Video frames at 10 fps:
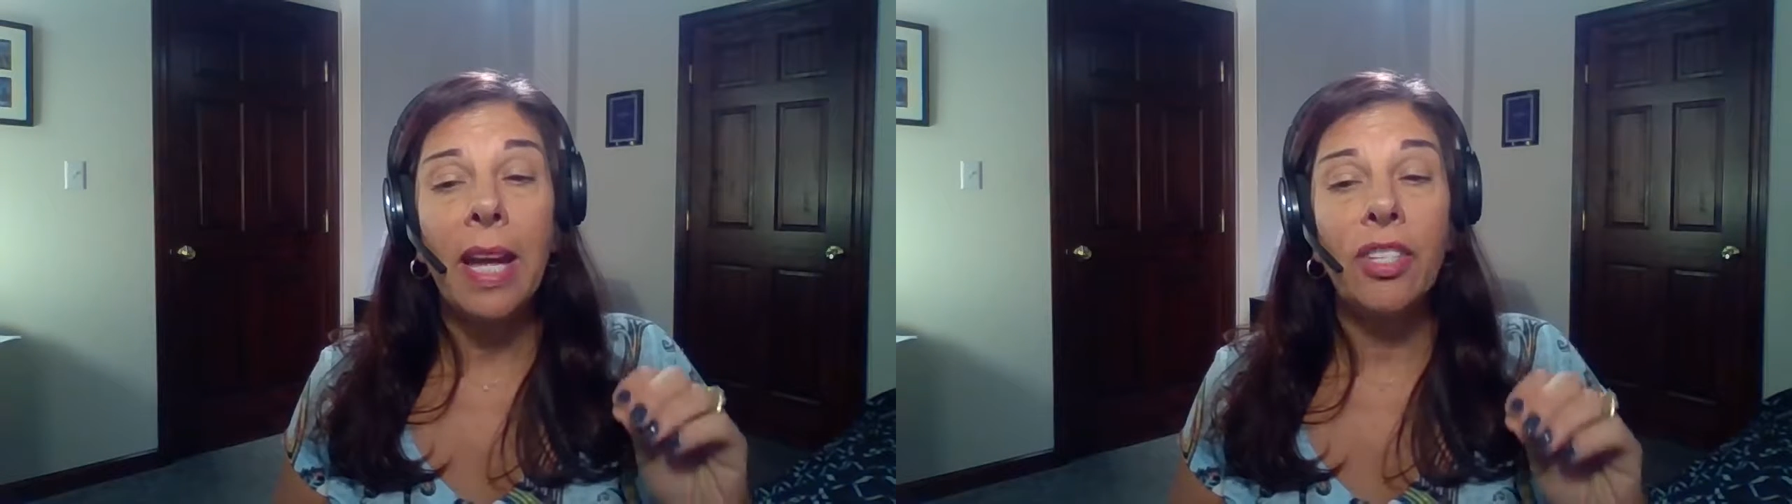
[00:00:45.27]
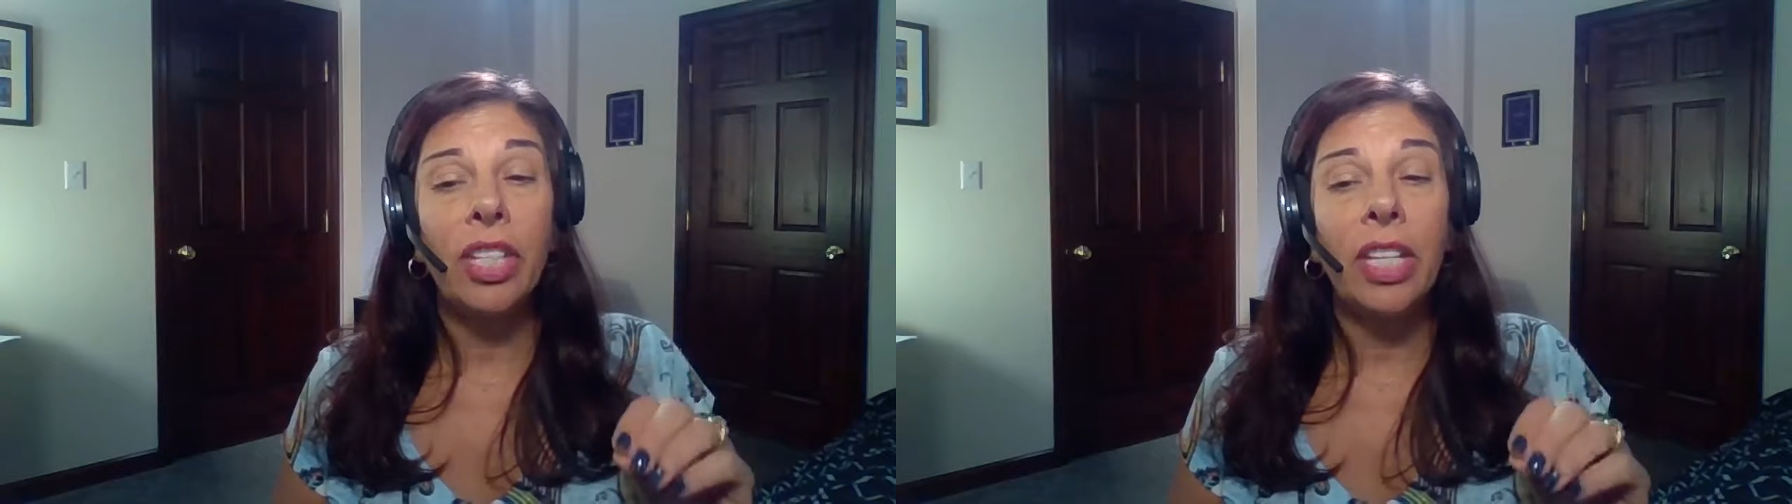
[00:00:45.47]

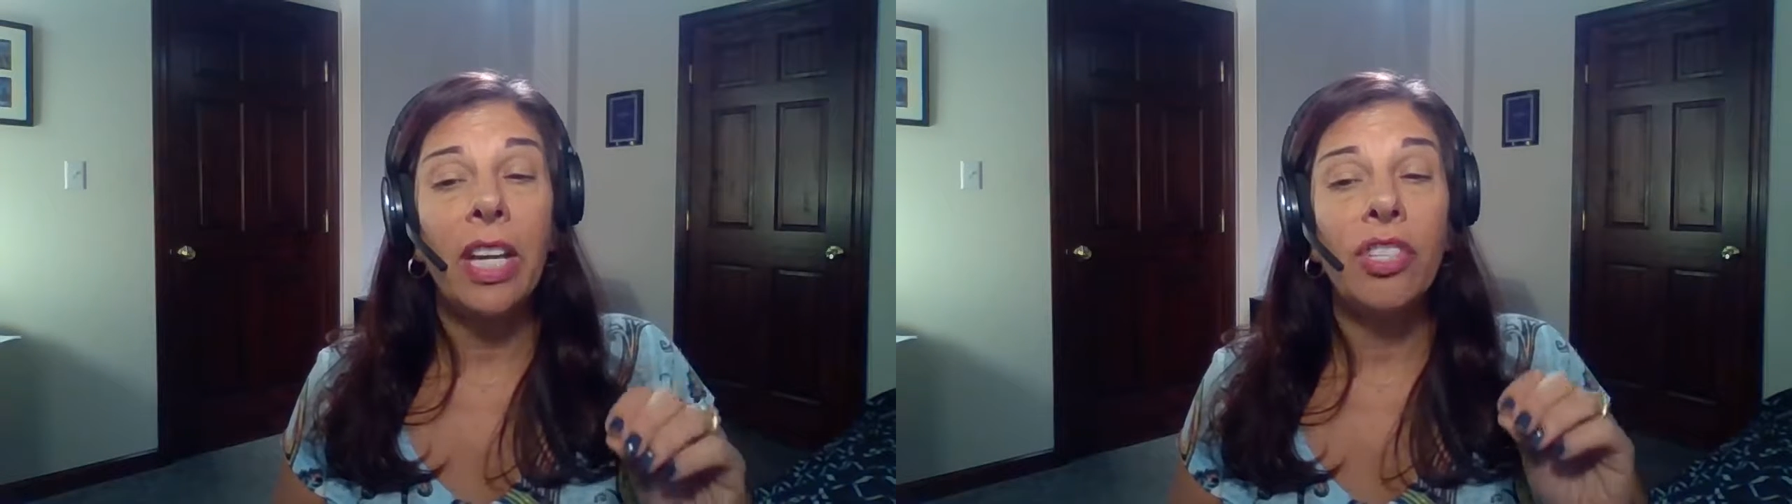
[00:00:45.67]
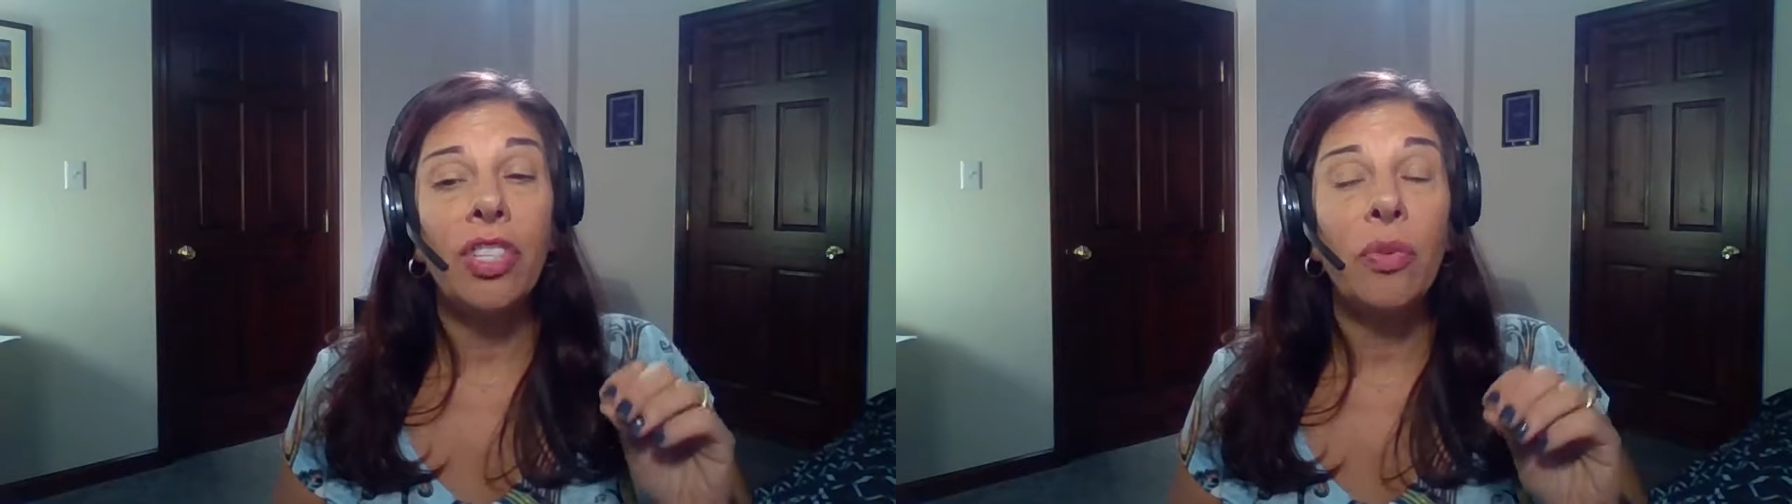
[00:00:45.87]

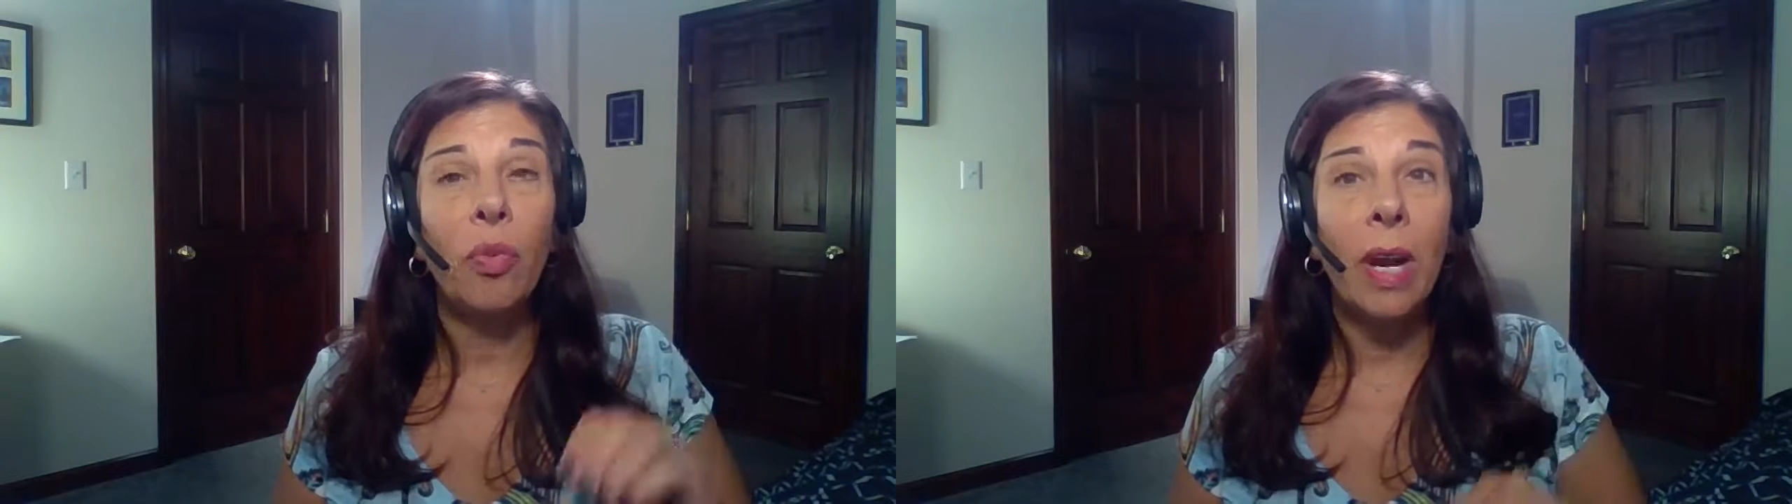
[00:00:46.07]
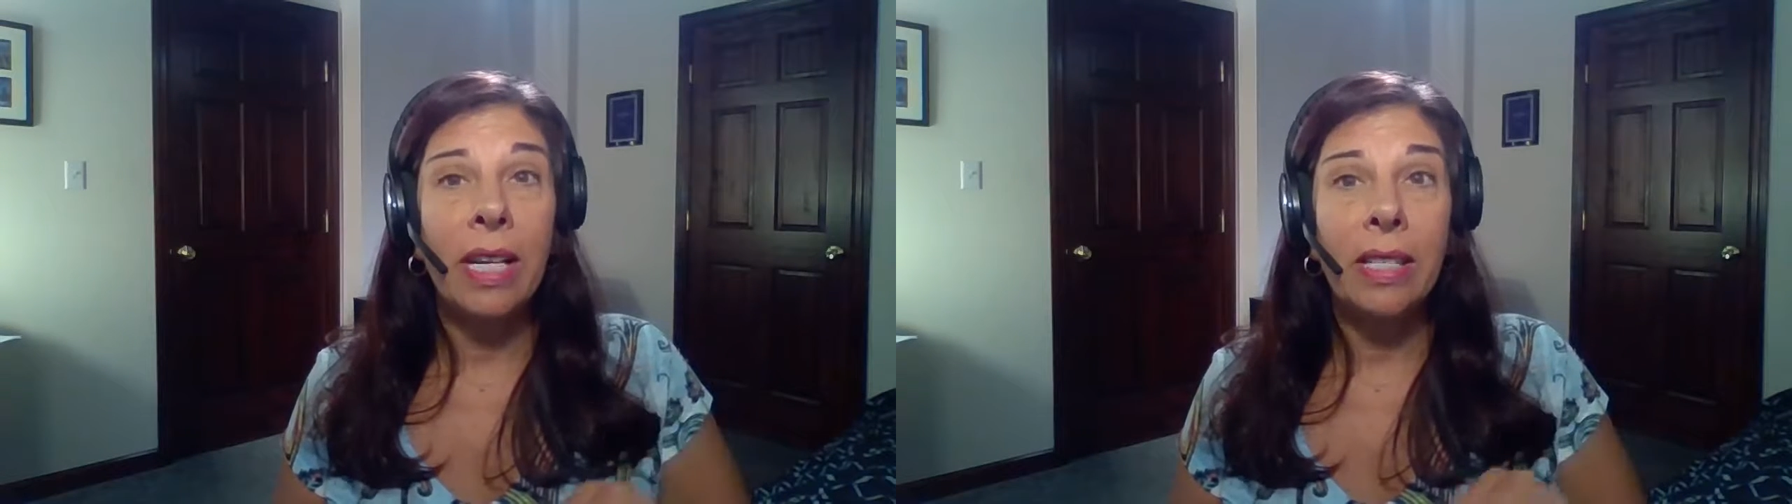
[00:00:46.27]
Education
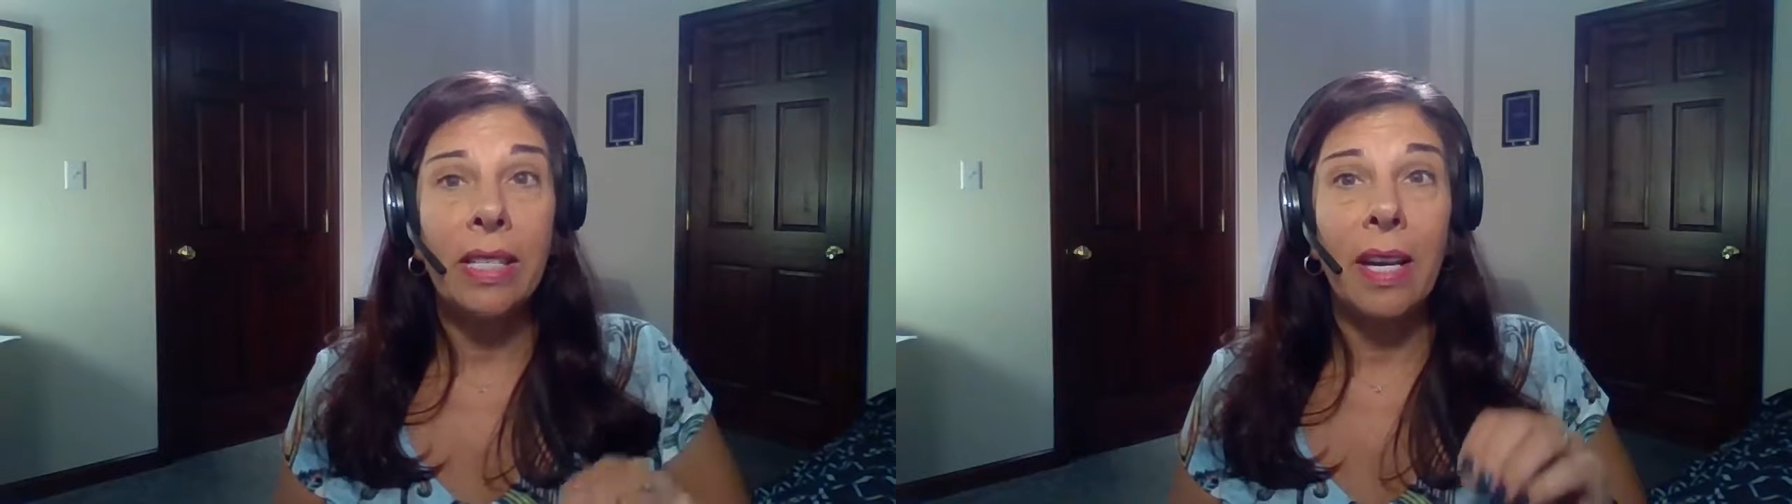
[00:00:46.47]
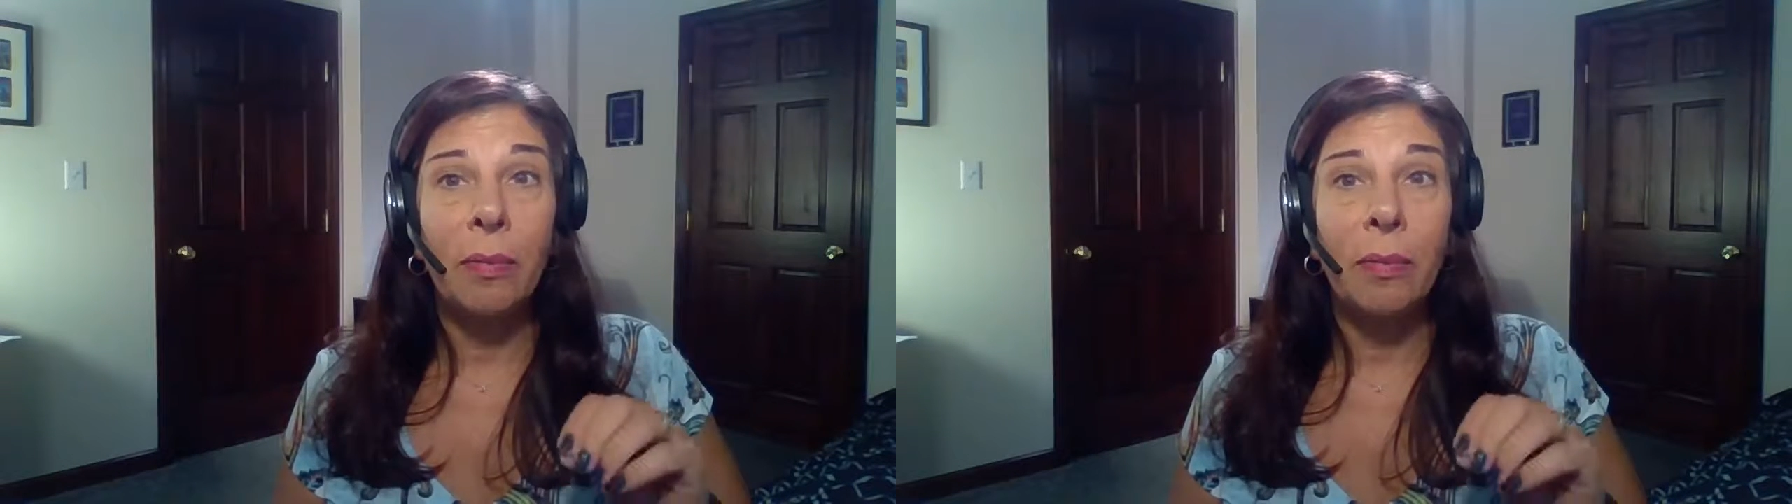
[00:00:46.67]
Rights